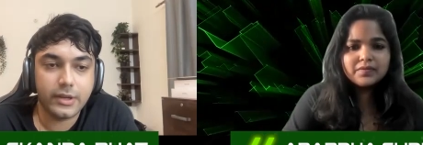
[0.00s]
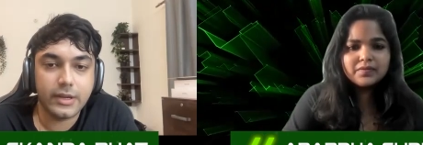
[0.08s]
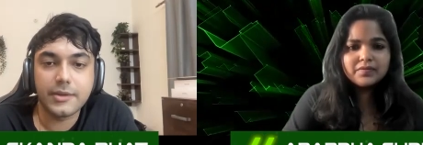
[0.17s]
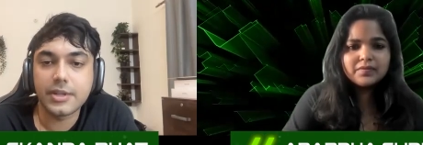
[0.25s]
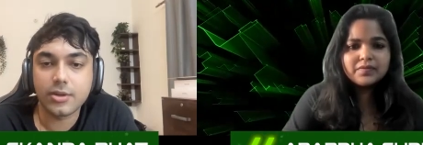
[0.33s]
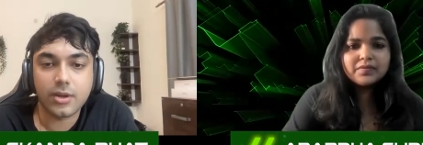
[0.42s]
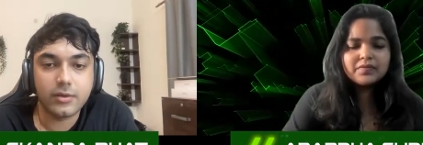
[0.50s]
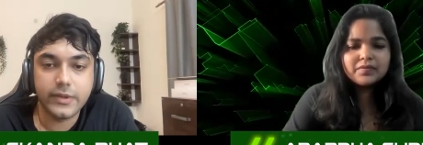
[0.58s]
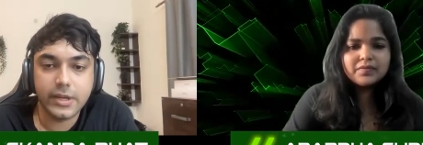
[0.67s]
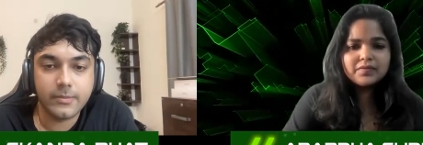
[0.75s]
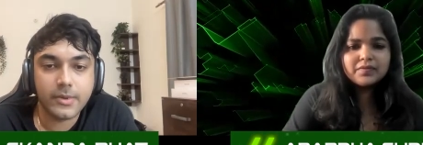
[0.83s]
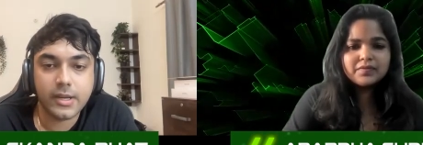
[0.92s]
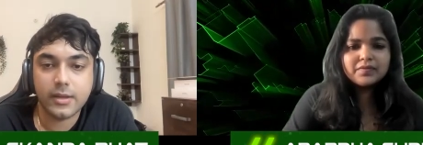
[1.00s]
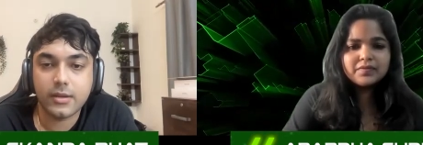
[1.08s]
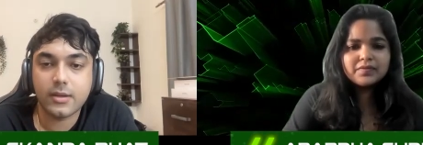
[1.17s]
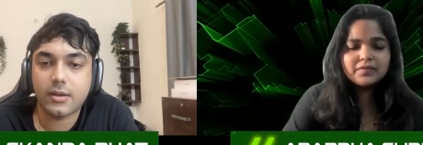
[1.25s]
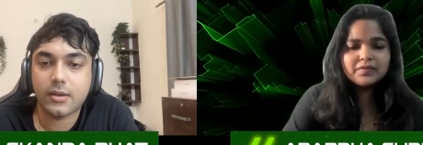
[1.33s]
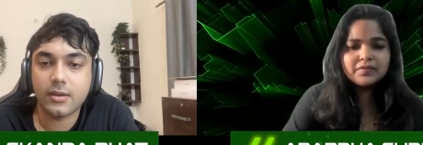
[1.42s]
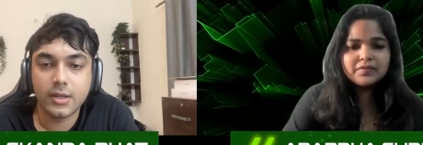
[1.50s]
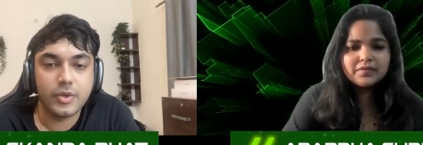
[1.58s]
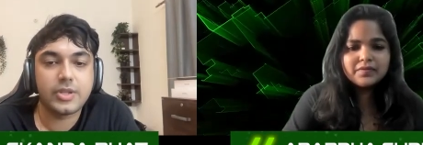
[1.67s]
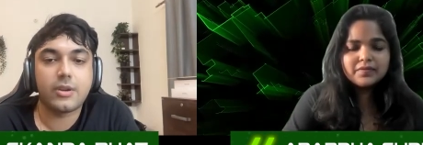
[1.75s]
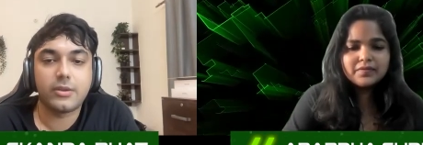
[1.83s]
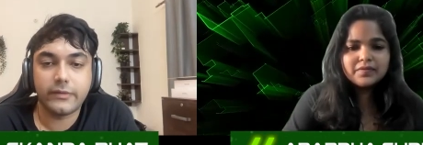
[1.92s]
Speaker 1: uh, addressed all of them and uh,
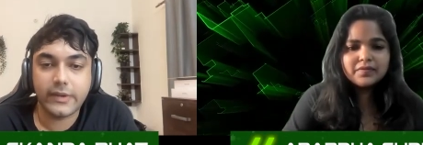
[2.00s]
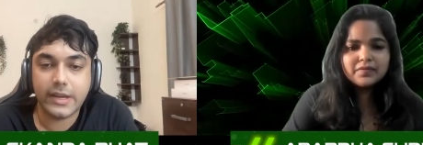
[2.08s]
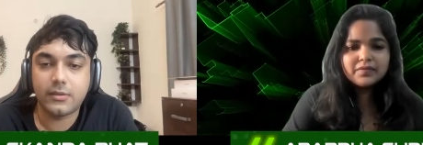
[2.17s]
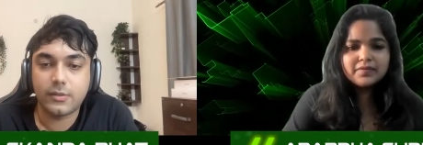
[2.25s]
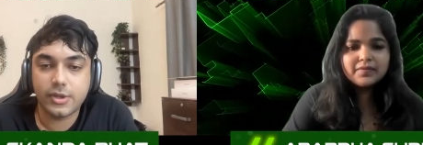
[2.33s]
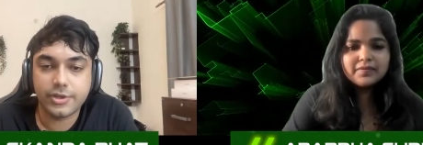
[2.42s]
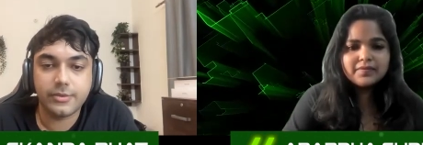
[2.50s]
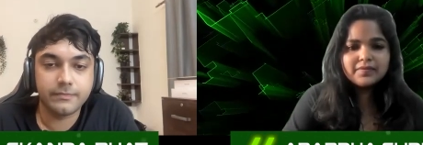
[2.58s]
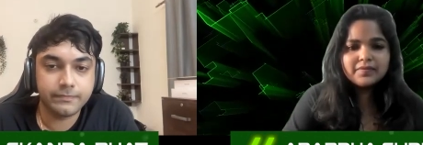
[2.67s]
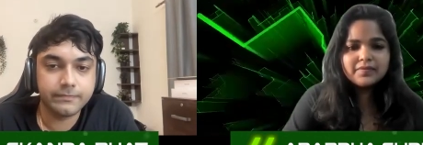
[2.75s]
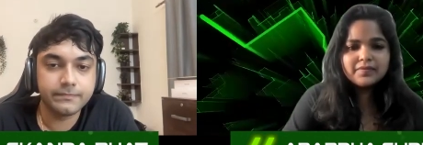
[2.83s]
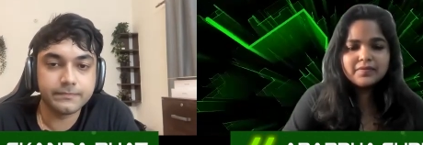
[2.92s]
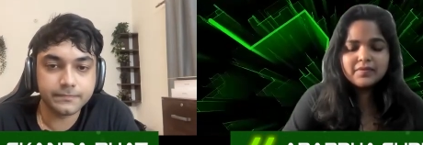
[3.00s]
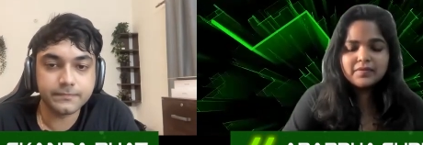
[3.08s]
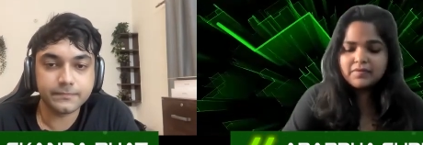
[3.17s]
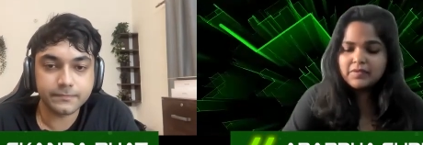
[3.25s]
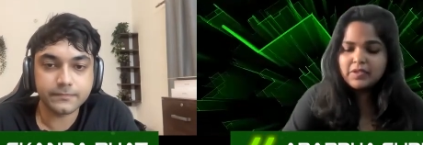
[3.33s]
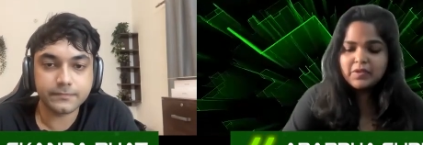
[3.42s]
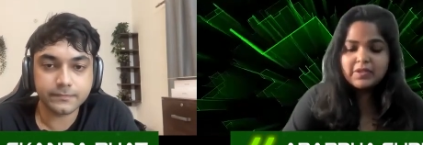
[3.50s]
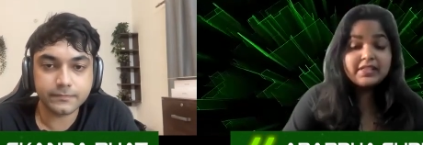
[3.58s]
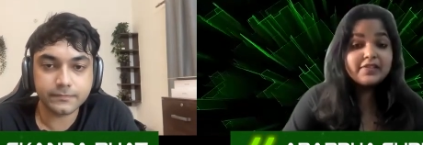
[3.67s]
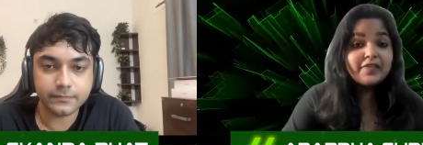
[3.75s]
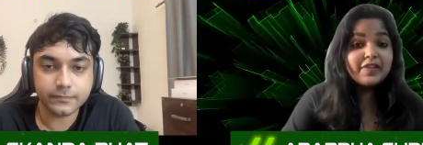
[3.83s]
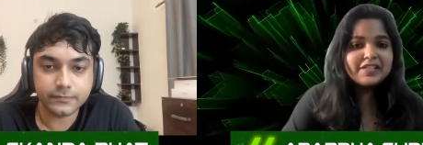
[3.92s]
pushed out the final version.
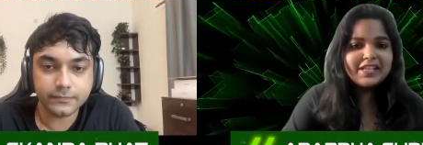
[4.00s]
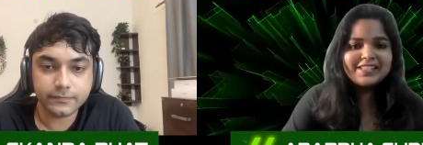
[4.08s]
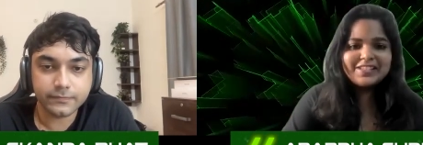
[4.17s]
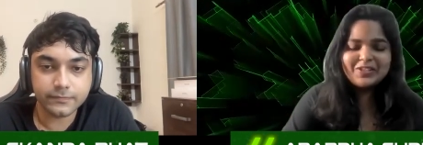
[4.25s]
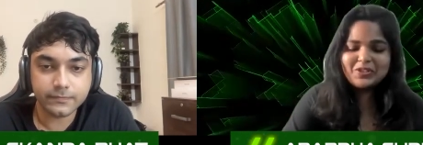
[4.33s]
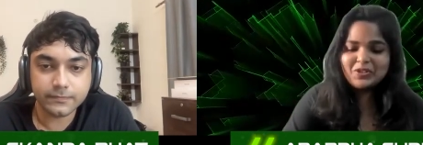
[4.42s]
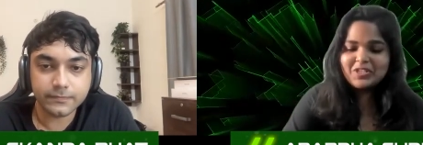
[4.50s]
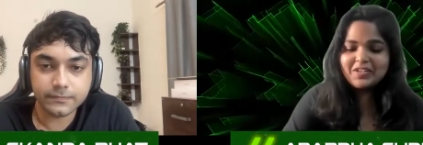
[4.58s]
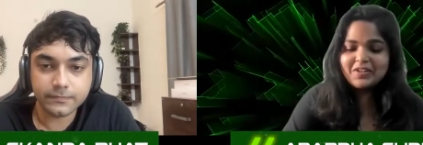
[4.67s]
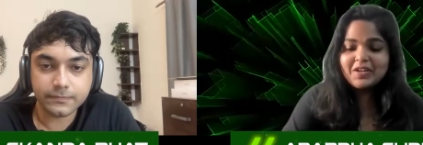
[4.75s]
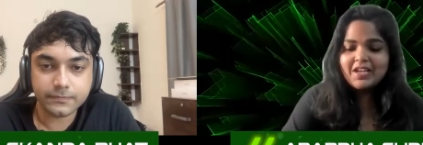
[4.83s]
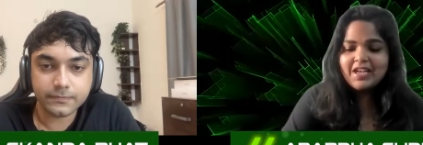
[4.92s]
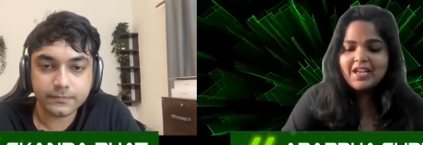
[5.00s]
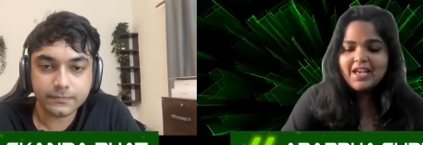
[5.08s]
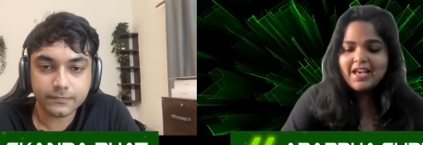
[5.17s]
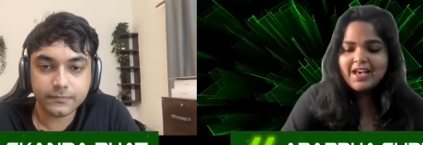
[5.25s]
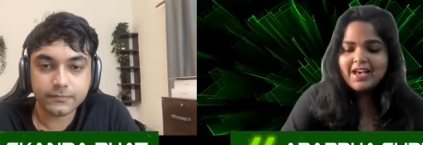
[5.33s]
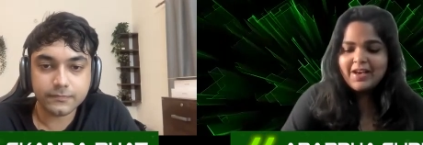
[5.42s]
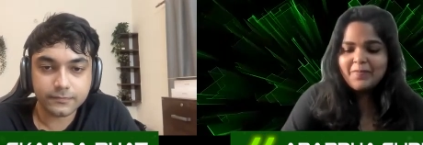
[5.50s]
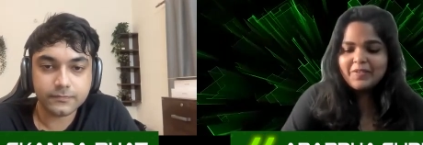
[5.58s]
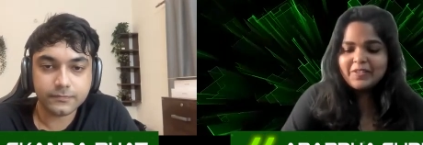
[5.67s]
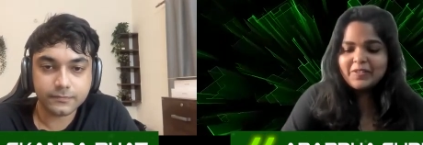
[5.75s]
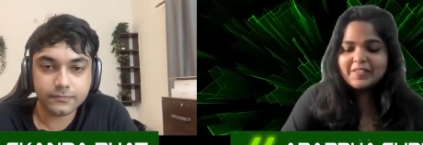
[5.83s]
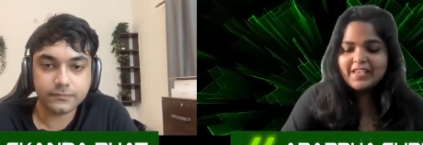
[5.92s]
Speaker 2: That's fantastic to hear.
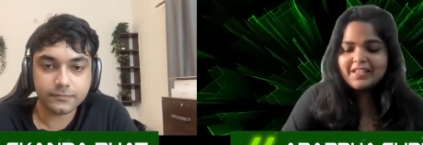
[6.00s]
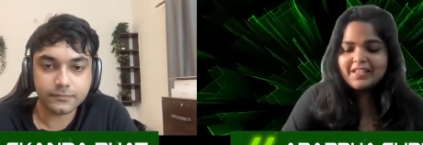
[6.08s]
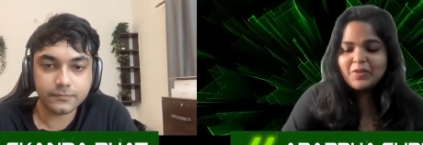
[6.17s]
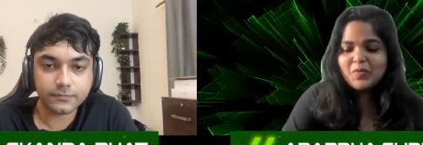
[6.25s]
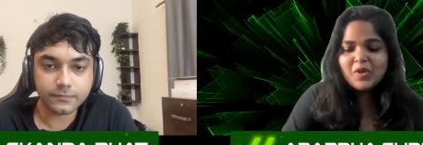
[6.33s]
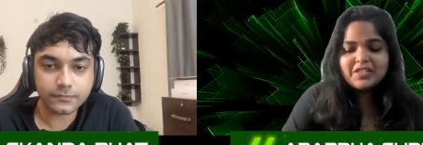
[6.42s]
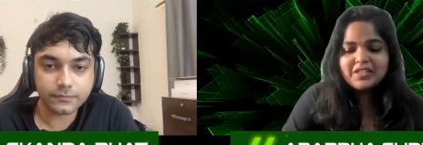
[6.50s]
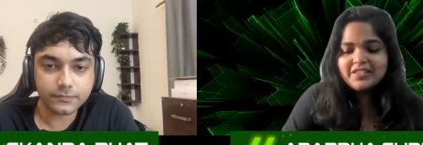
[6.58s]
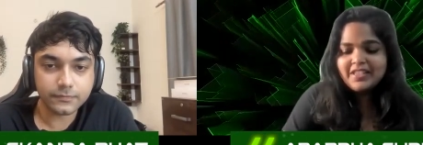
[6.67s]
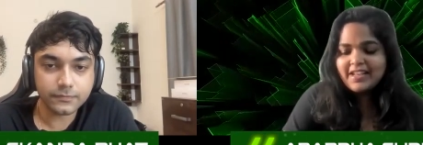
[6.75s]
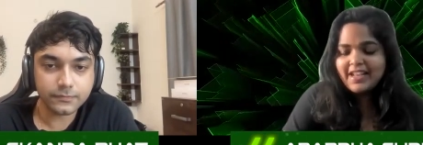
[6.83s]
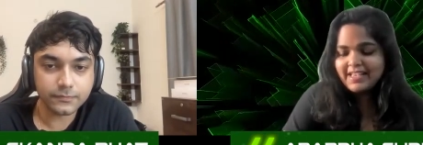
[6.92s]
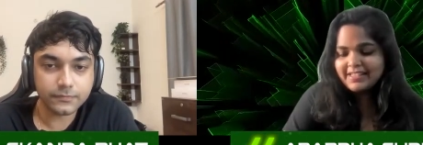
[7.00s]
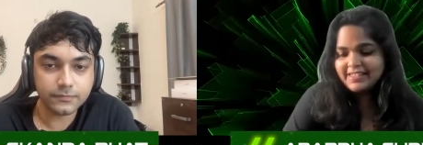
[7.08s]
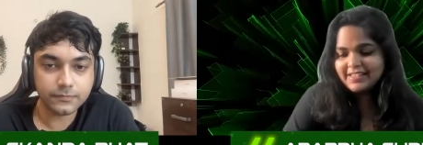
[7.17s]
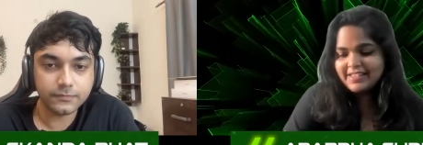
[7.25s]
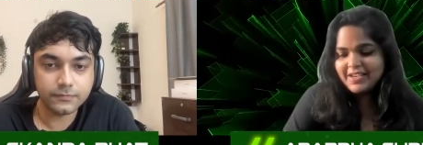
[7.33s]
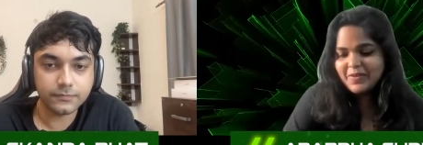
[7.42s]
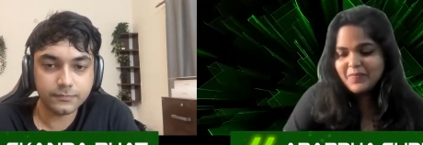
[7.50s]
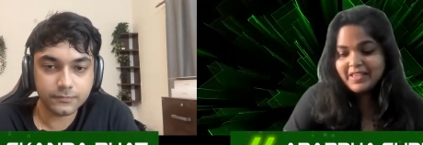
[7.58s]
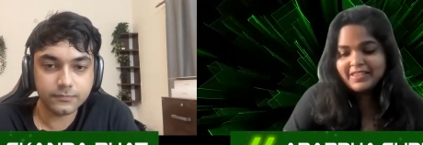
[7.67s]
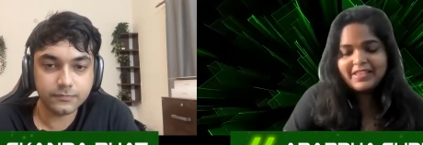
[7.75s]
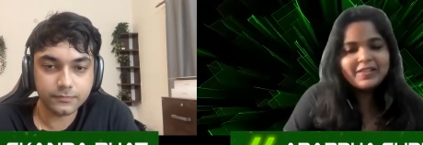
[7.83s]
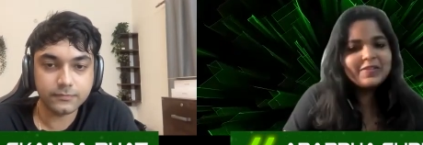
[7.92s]
Um, so, Skanda, what are the next uh,
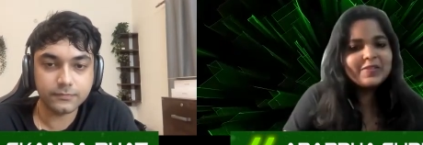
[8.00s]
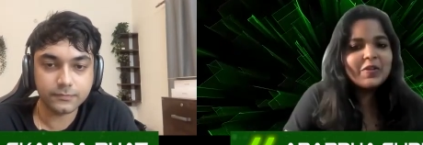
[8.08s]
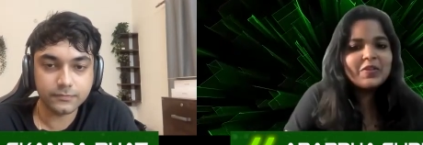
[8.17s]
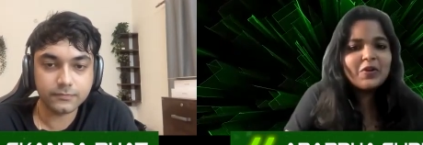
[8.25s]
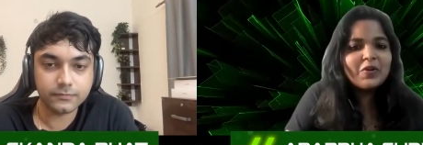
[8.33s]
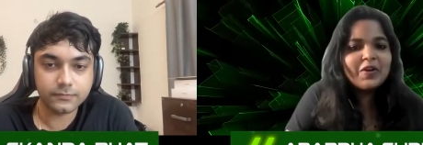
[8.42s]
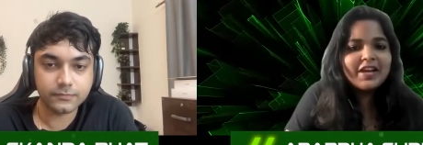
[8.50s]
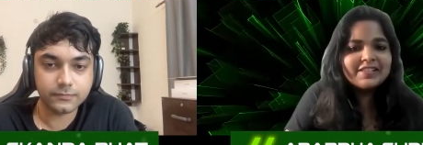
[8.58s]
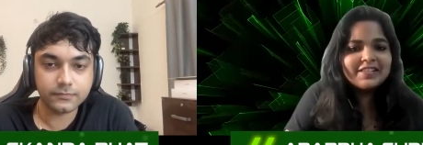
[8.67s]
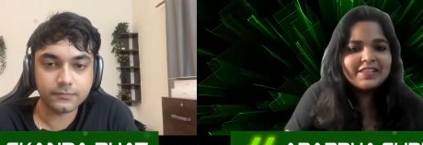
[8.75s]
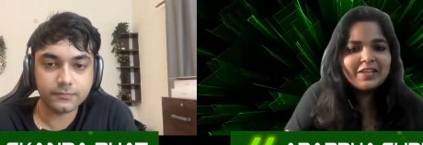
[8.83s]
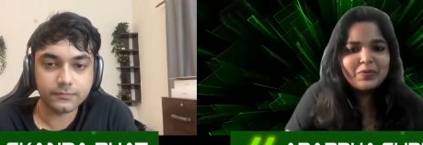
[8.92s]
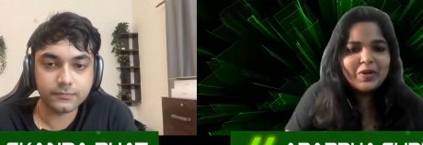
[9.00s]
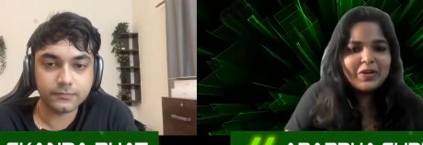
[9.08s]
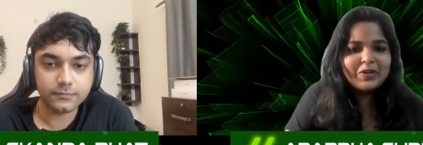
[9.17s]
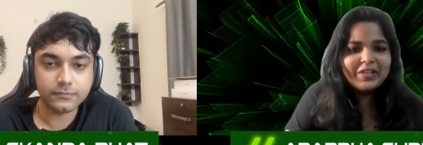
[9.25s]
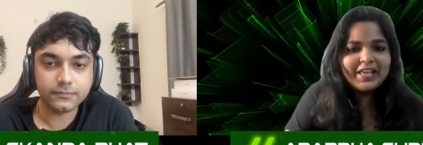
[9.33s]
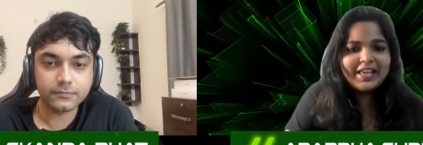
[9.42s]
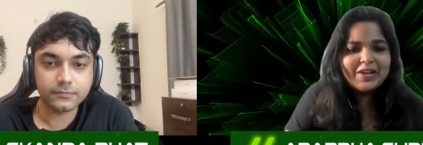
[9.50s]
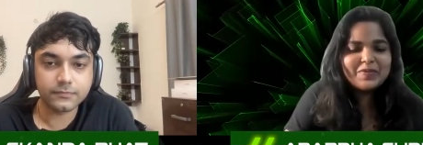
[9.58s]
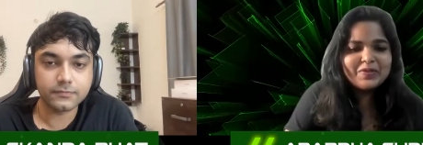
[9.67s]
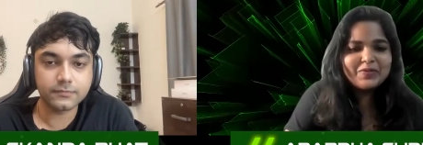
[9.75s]
big things on the horizon that we're looking